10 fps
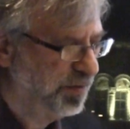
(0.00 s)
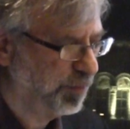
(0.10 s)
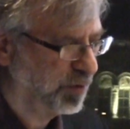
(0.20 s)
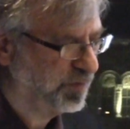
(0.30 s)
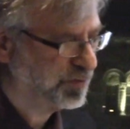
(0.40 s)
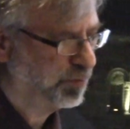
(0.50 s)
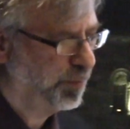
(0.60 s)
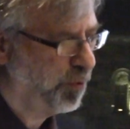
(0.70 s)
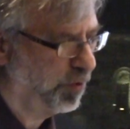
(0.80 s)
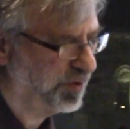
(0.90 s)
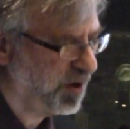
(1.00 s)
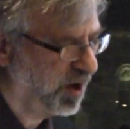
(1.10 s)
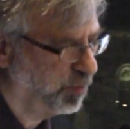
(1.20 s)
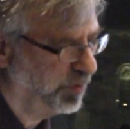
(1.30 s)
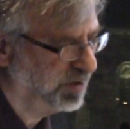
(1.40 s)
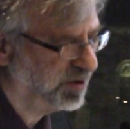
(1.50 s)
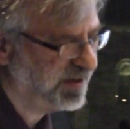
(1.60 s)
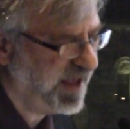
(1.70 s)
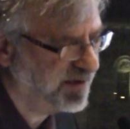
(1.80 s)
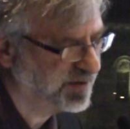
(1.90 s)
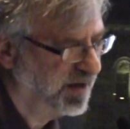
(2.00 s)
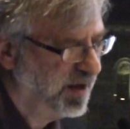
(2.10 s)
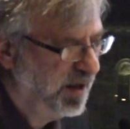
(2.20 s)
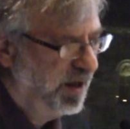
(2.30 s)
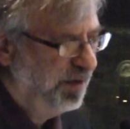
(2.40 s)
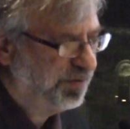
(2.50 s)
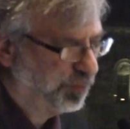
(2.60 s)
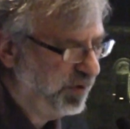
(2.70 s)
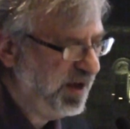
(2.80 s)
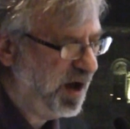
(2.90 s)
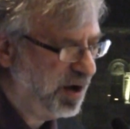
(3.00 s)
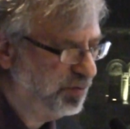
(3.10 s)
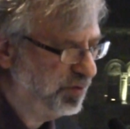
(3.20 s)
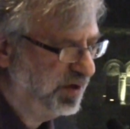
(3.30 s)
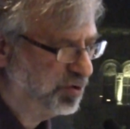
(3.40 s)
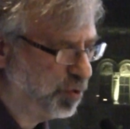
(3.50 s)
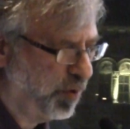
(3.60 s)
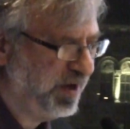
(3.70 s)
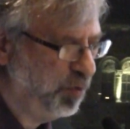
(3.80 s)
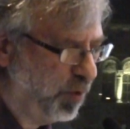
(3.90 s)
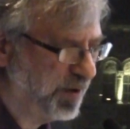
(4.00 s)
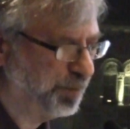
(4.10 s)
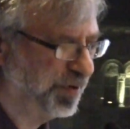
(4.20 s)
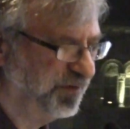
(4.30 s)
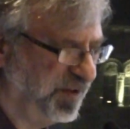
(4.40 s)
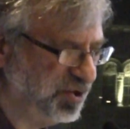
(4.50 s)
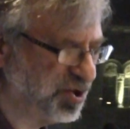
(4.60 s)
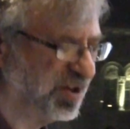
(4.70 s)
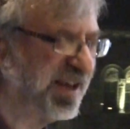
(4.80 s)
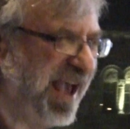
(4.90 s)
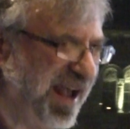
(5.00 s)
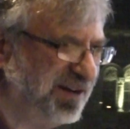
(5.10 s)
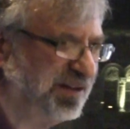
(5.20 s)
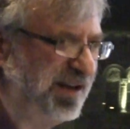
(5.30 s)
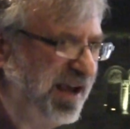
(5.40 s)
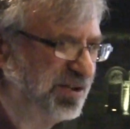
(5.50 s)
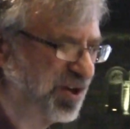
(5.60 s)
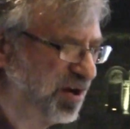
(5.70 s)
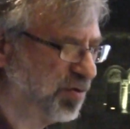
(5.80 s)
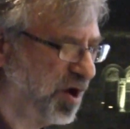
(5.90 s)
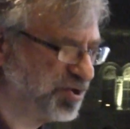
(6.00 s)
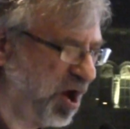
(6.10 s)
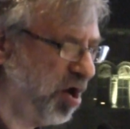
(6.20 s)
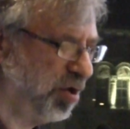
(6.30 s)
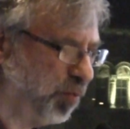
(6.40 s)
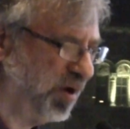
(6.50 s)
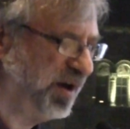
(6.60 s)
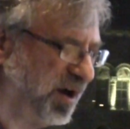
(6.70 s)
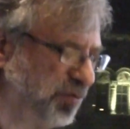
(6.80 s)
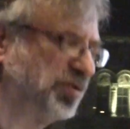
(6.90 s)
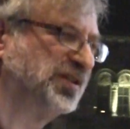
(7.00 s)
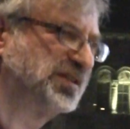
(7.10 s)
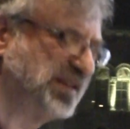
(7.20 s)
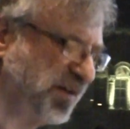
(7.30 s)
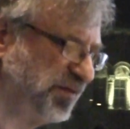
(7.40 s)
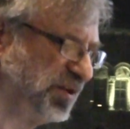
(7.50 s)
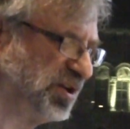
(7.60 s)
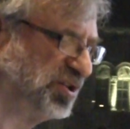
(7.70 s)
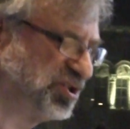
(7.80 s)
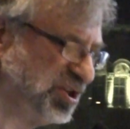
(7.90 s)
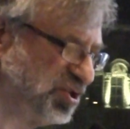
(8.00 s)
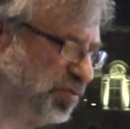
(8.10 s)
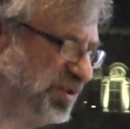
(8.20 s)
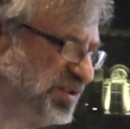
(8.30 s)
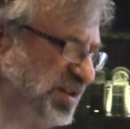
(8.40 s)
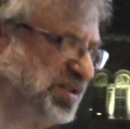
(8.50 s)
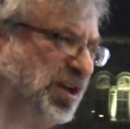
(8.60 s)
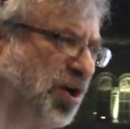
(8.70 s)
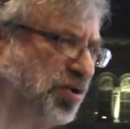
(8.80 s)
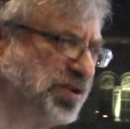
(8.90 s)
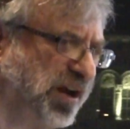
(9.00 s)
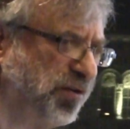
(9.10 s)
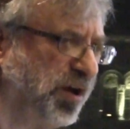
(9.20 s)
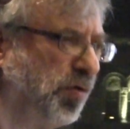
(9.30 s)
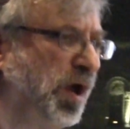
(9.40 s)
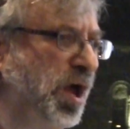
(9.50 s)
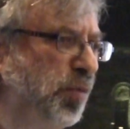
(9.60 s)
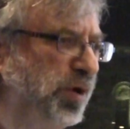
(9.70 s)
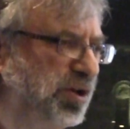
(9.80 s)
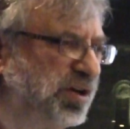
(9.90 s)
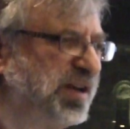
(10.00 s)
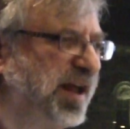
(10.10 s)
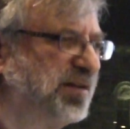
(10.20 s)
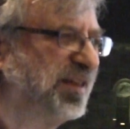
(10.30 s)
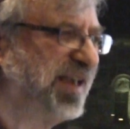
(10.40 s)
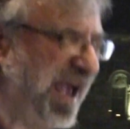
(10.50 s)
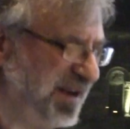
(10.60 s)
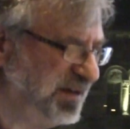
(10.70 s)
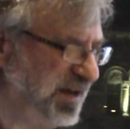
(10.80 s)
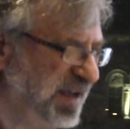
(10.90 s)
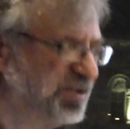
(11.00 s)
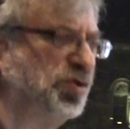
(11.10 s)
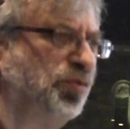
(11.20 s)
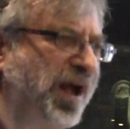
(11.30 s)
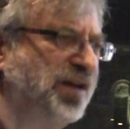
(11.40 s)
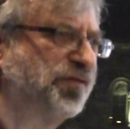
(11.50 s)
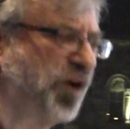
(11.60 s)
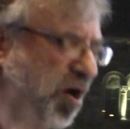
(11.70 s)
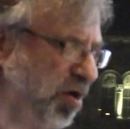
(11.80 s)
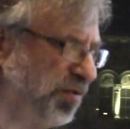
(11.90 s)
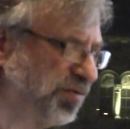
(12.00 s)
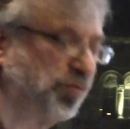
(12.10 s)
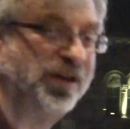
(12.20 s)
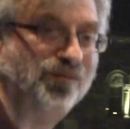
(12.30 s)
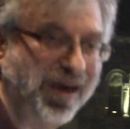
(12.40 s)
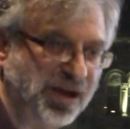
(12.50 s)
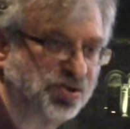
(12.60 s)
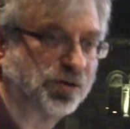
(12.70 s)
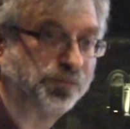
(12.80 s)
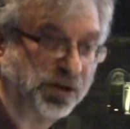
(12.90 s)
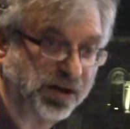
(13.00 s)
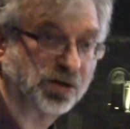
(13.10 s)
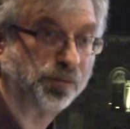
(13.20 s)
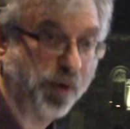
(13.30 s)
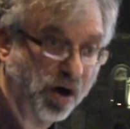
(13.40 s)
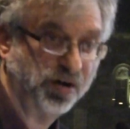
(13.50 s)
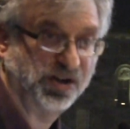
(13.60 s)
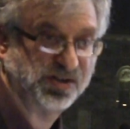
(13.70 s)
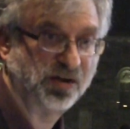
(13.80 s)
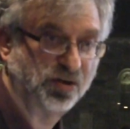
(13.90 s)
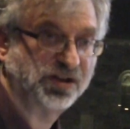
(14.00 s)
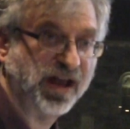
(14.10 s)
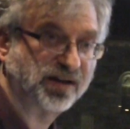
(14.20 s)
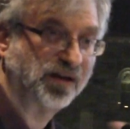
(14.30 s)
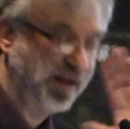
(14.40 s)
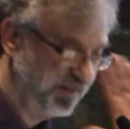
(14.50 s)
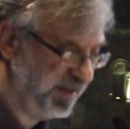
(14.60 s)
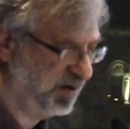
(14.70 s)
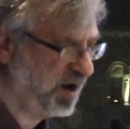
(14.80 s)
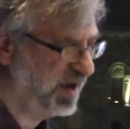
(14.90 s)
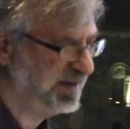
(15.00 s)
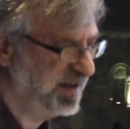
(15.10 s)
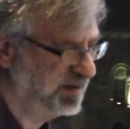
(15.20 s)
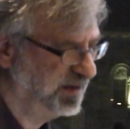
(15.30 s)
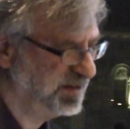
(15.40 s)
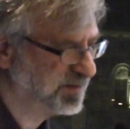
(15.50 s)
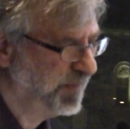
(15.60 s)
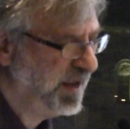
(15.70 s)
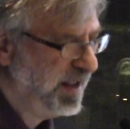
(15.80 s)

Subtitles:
throughout this report are, we looked at 321 provincial candidates across all 107 constituencies in Ontario. We looked at the candidates who ran for all 3 major political parties and looked at their identities.